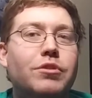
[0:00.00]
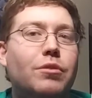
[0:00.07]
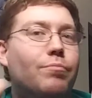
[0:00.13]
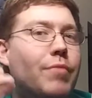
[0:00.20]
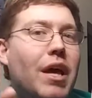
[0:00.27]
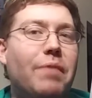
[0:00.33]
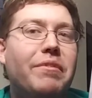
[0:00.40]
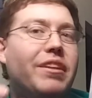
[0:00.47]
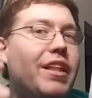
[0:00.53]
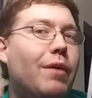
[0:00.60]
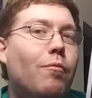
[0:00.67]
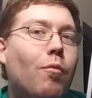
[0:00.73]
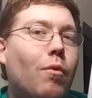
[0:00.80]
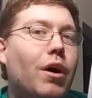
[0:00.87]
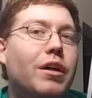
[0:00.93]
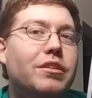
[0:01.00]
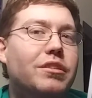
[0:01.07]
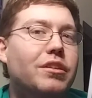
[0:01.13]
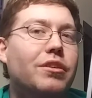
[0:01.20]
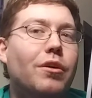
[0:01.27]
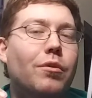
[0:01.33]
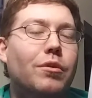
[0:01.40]
so maybe they want
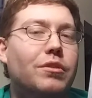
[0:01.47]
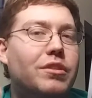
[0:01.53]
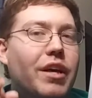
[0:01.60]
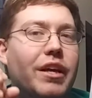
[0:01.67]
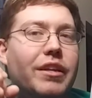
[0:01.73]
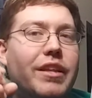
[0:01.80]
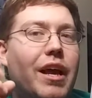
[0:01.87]
to go and take